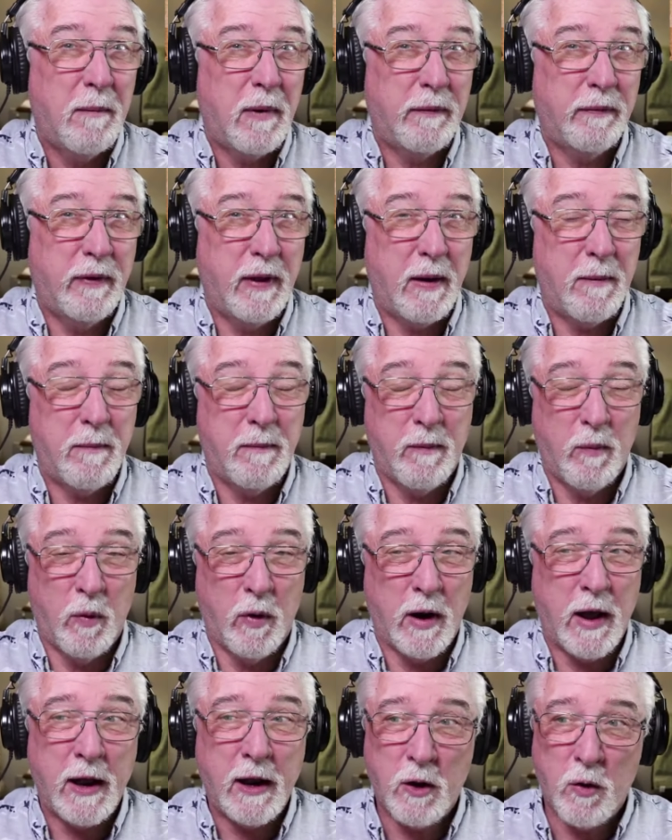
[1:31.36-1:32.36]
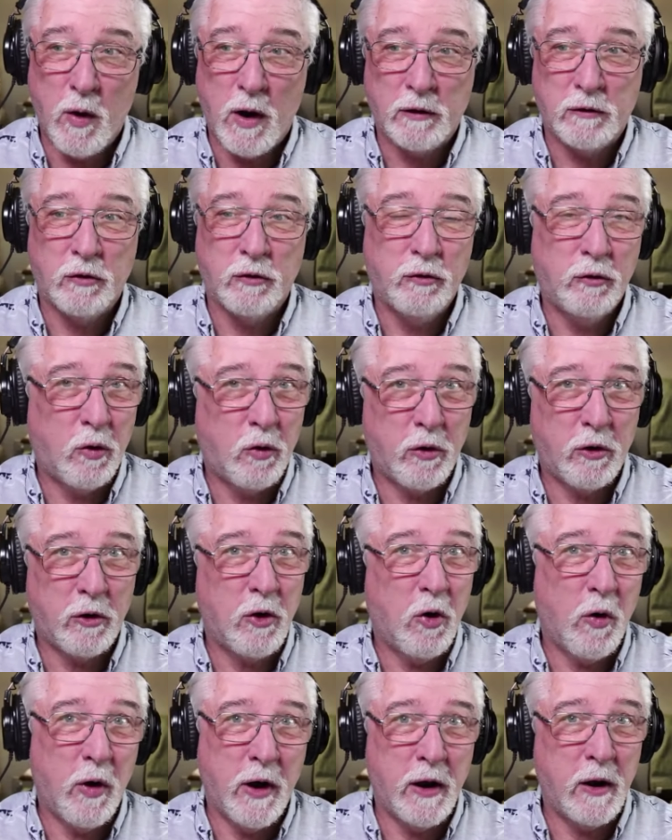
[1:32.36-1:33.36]
that when I go out the door to
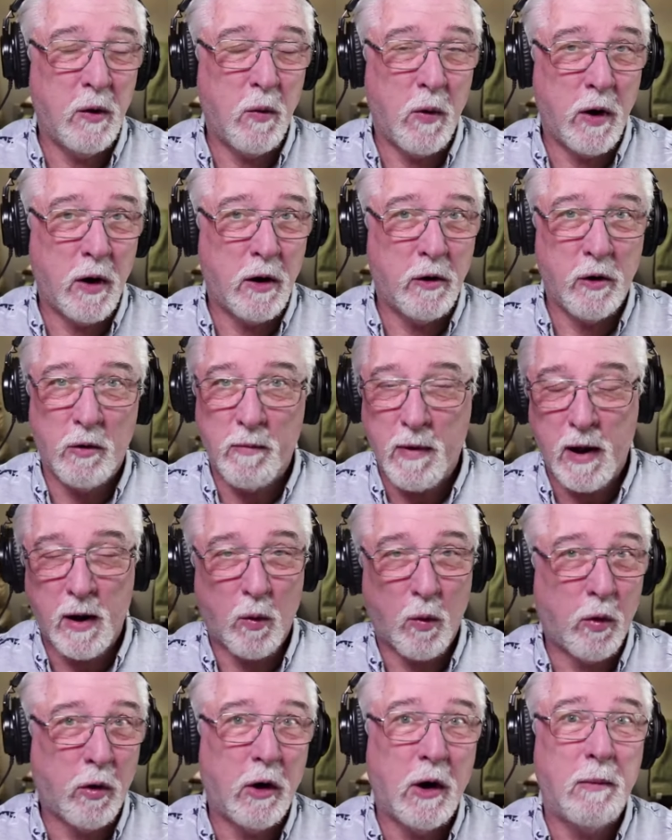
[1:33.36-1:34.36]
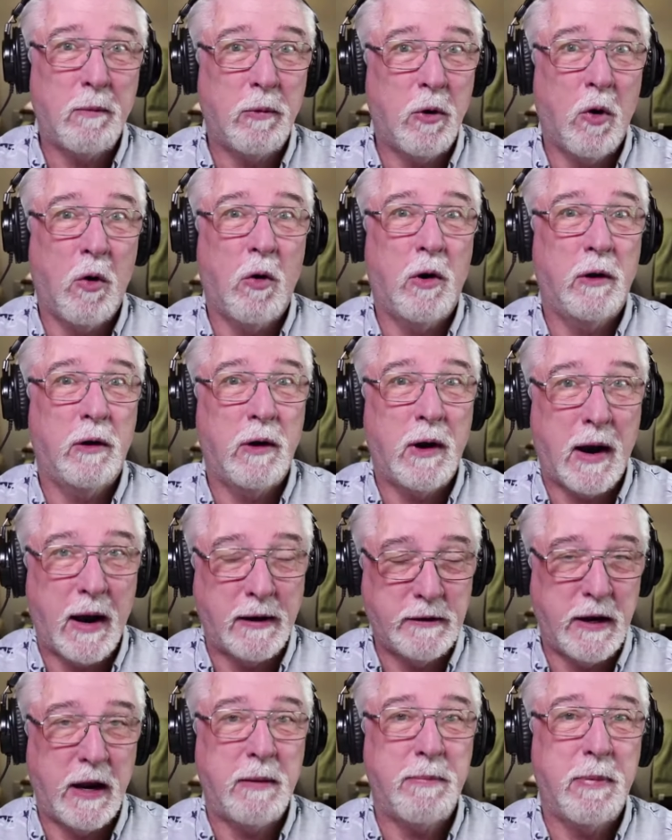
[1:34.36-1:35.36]
go anywhere, no matter where I'm going, I
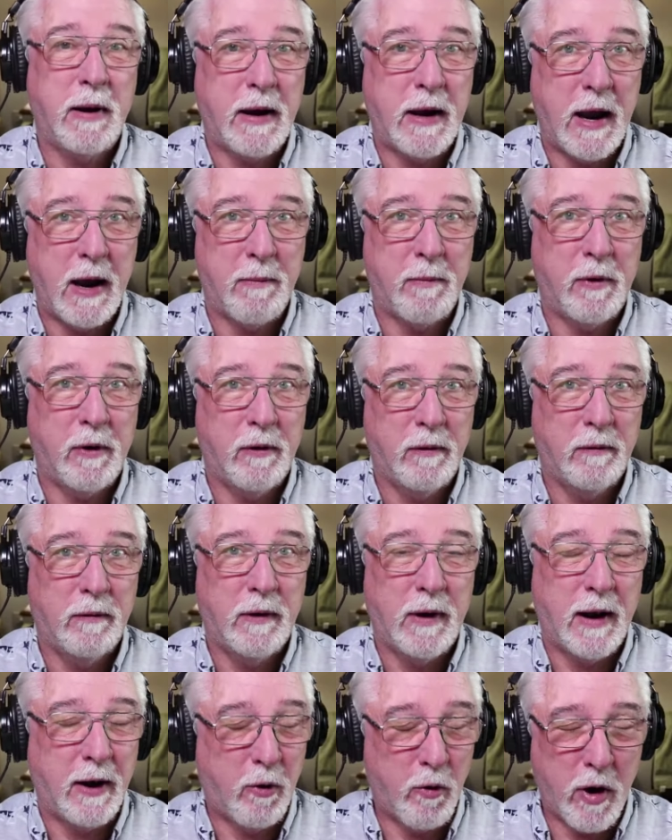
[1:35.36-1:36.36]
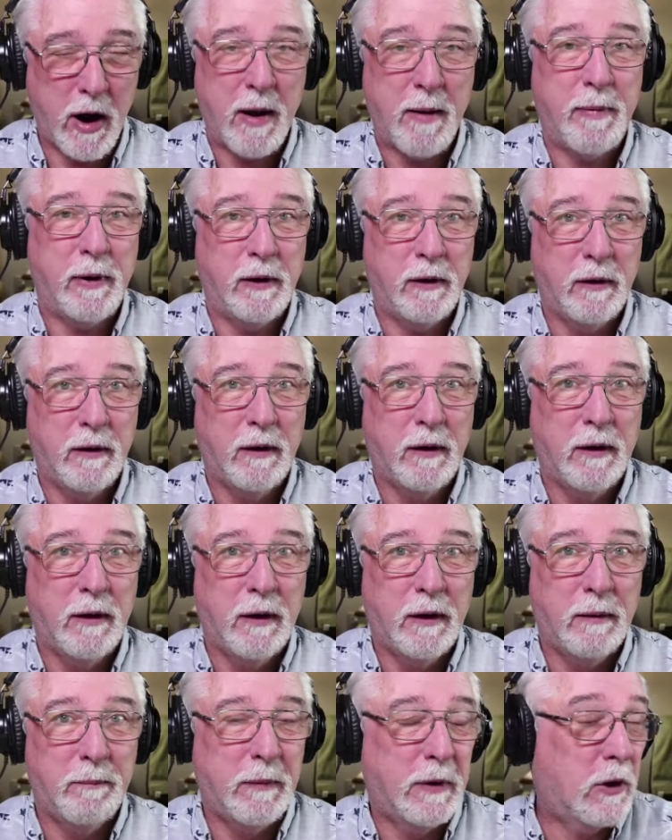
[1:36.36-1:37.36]
take my camera, I grab it
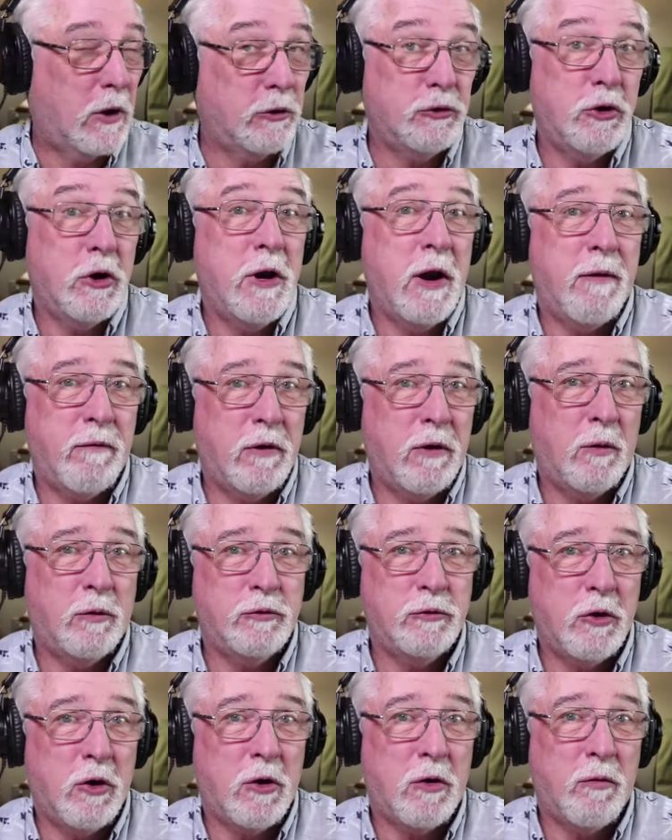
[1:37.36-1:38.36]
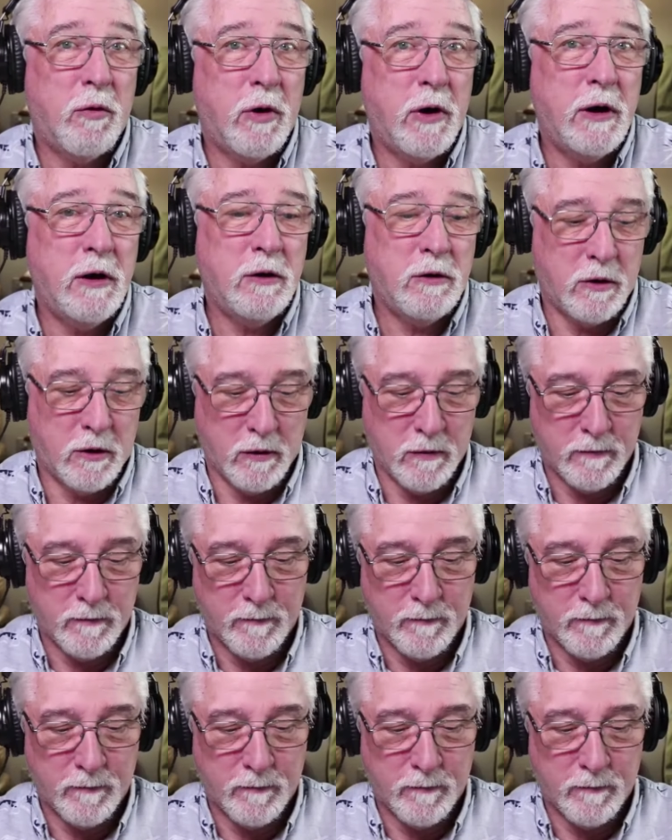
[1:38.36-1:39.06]
because you never know what you're going to run into.